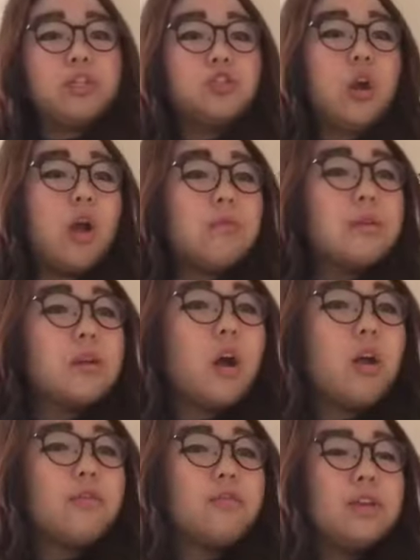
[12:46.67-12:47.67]
Strawberry
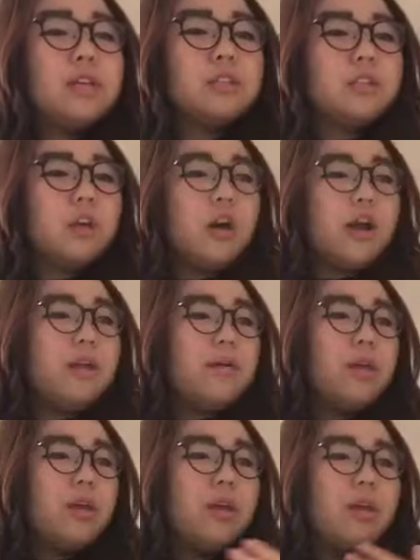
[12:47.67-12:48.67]
coffee is good,
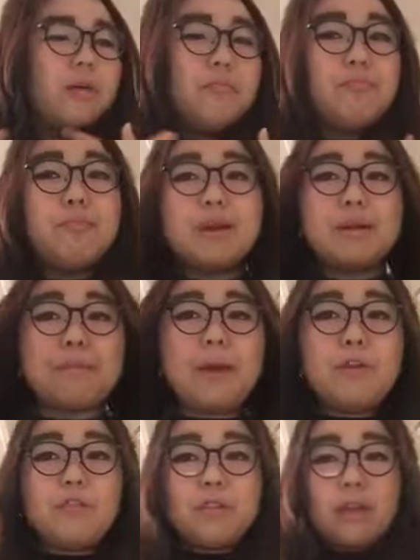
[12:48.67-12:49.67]
but it'
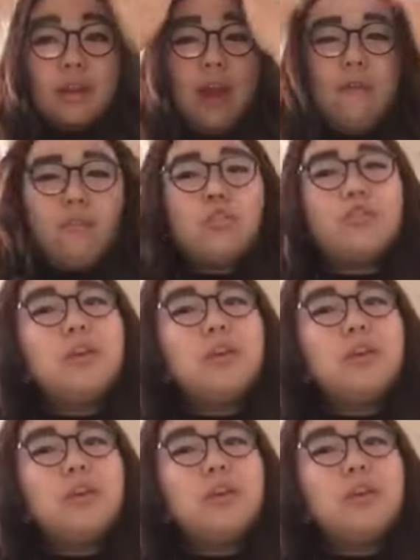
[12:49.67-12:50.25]
better than ever.